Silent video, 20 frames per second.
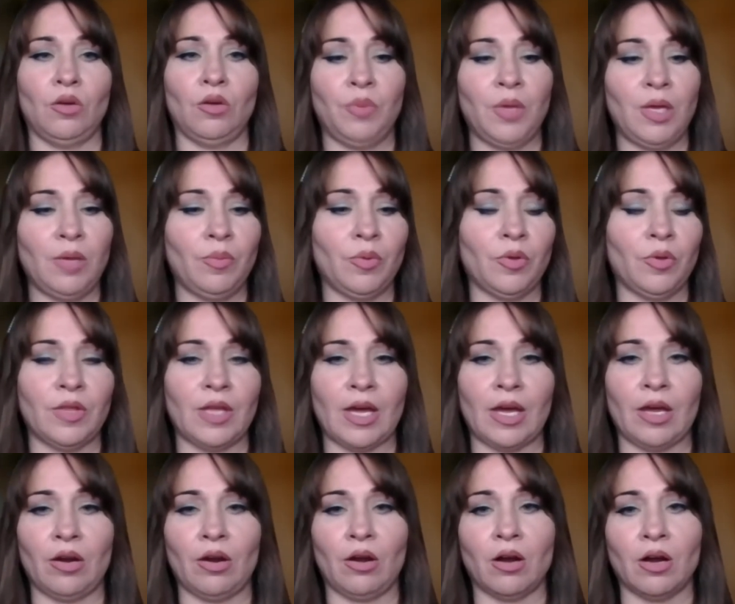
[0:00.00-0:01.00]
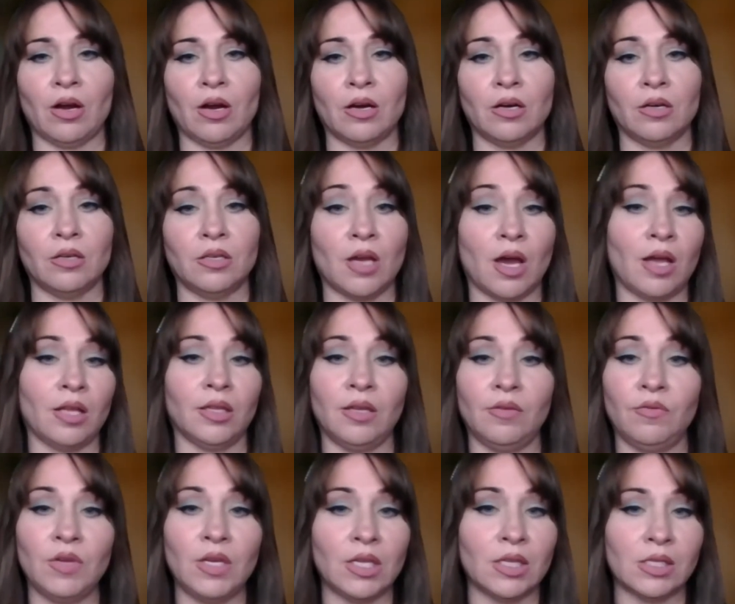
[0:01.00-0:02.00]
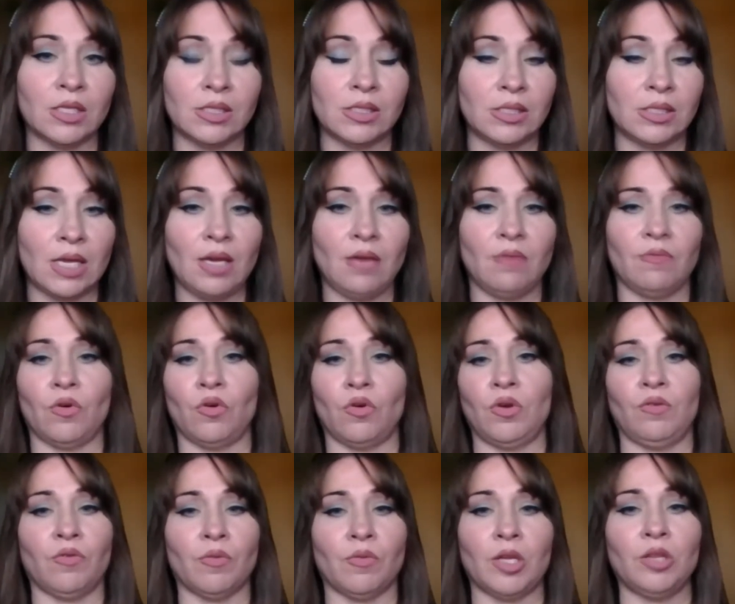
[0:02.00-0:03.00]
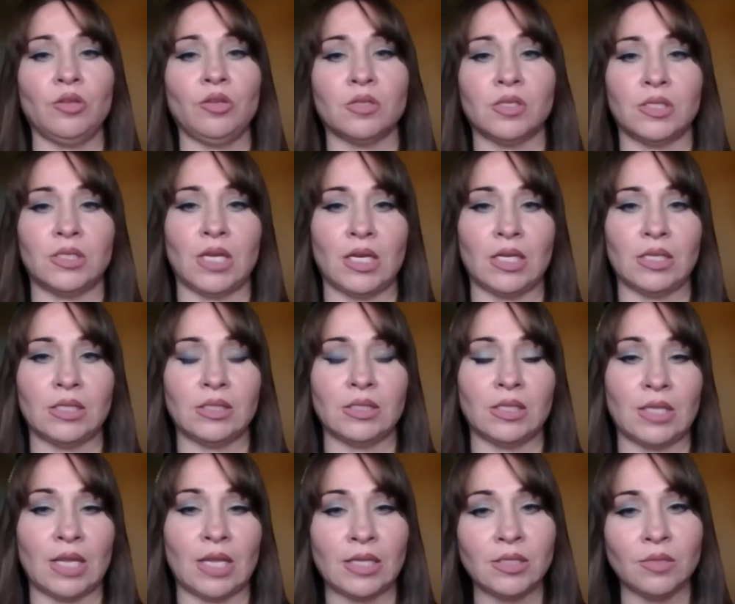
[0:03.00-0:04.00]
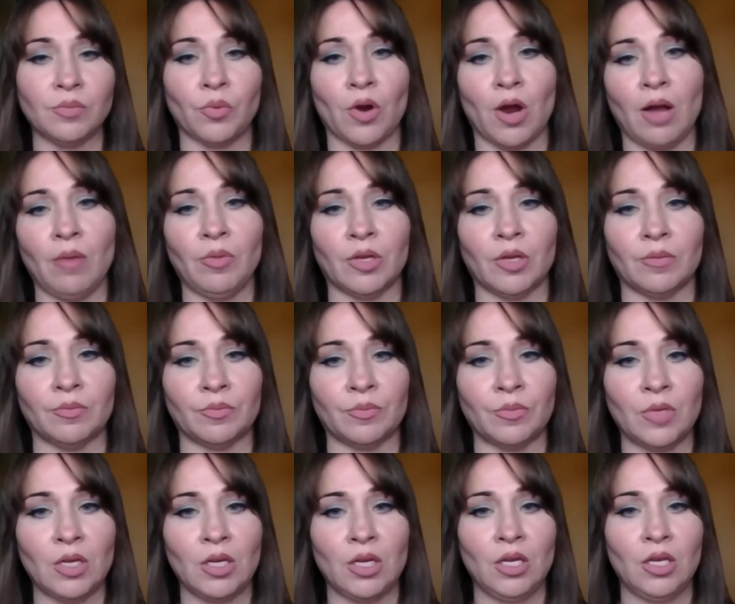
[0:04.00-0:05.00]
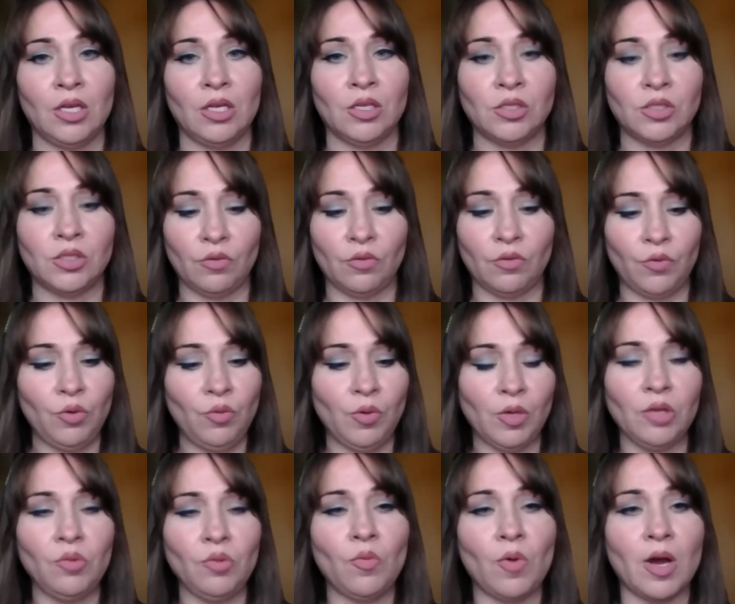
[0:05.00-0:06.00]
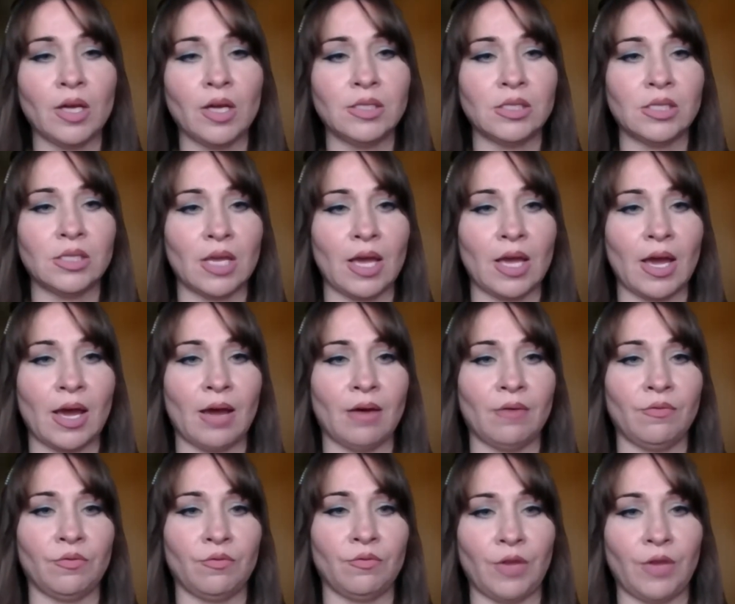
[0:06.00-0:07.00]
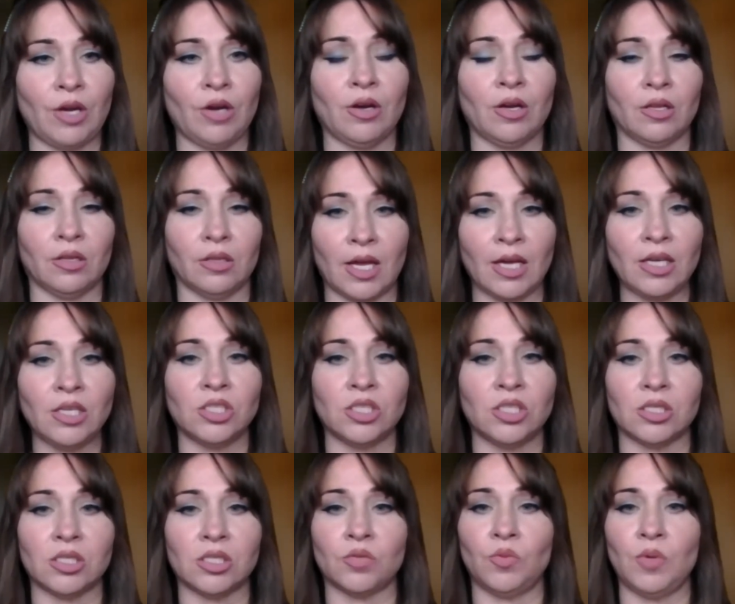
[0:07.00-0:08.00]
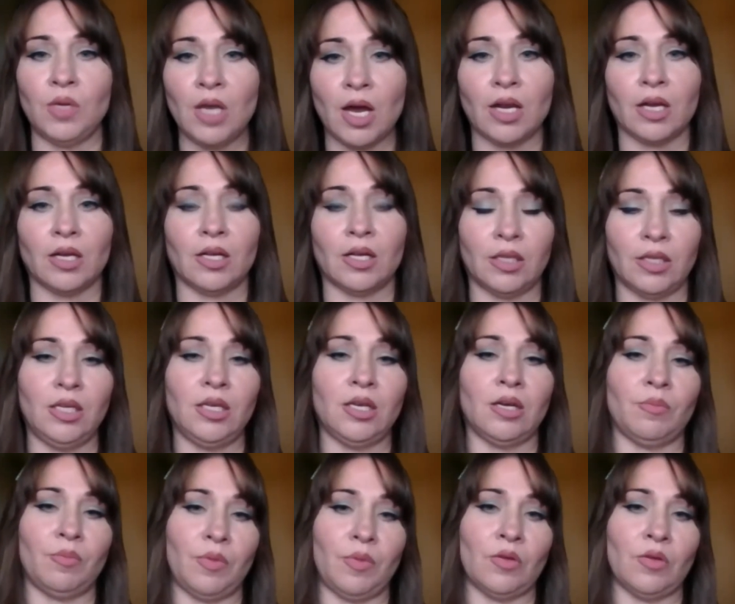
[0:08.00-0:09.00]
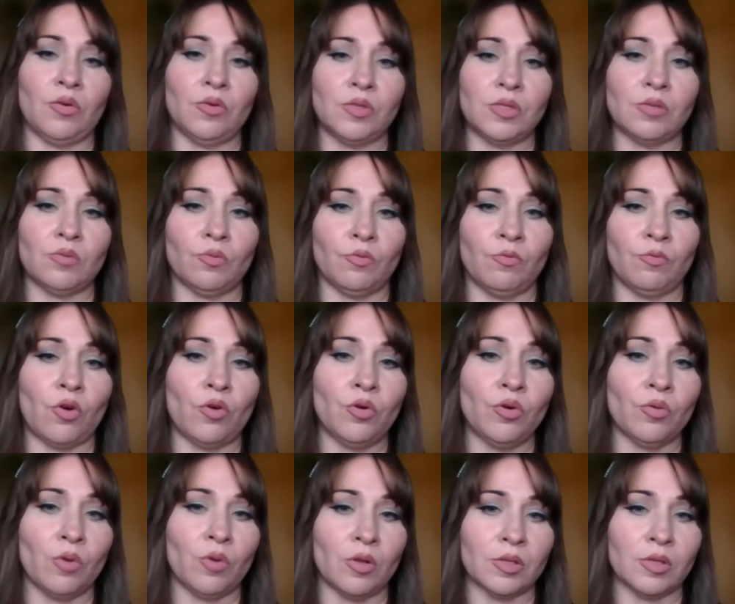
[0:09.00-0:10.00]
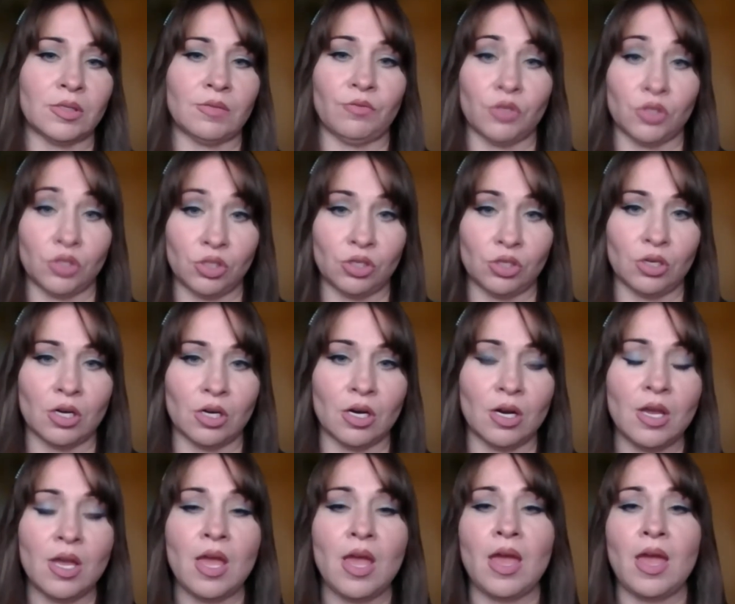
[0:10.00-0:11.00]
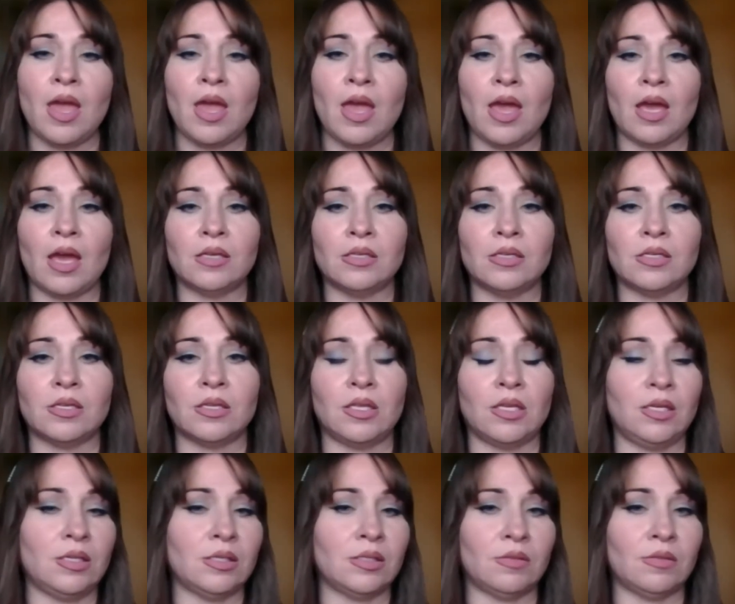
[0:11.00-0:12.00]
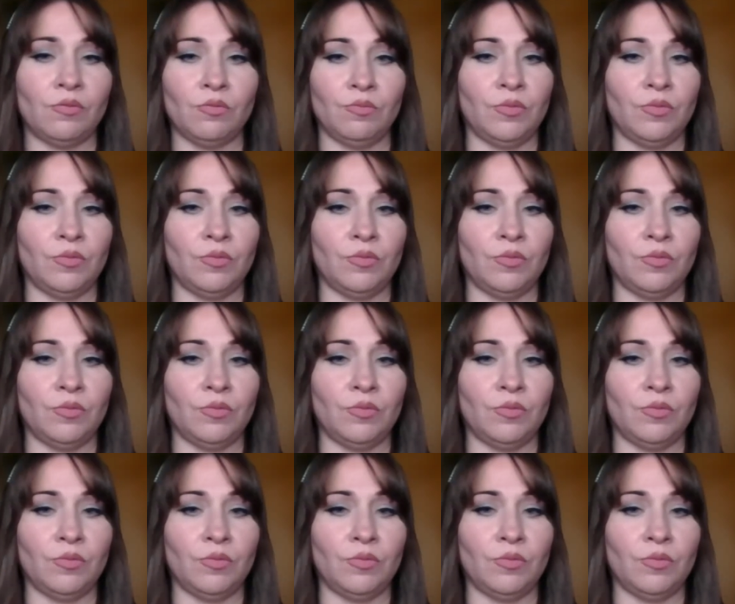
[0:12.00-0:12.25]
people that are not living in the state voting from other states, and that's a problem. So if we really want to have fair elections, we got to clean up those voter rolls for sure. And this